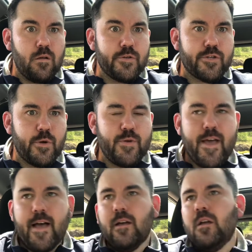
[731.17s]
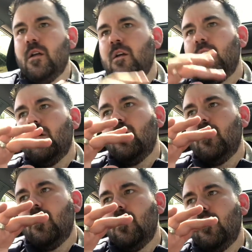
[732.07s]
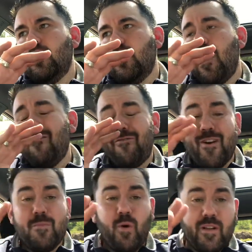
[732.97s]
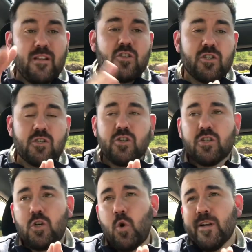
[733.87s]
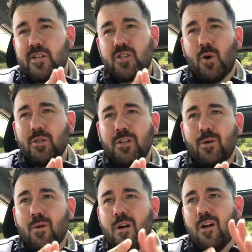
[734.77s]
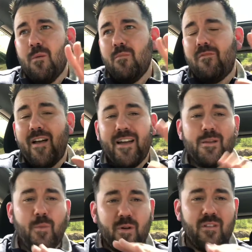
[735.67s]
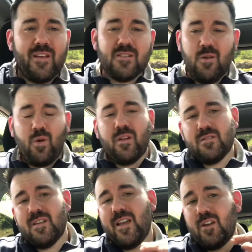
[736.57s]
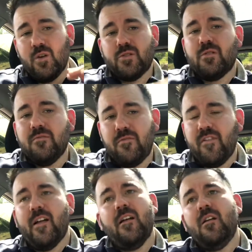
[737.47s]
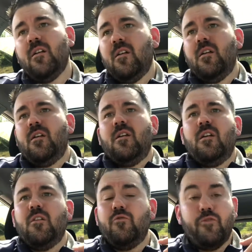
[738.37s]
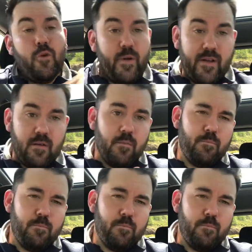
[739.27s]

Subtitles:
So yeah. And for anybody, just a quick side note, for anybody that is looking to get custom fit, do it.